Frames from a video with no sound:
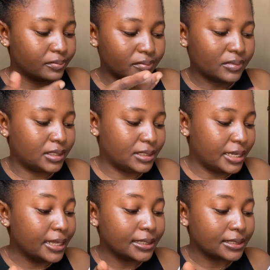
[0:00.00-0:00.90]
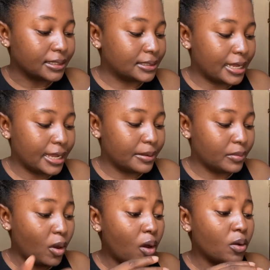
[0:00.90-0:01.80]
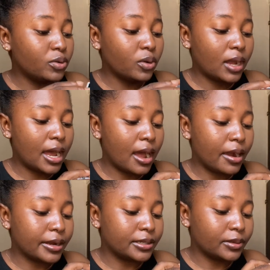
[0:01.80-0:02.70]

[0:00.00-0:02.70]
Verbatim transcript: the date and time. Oh, no card.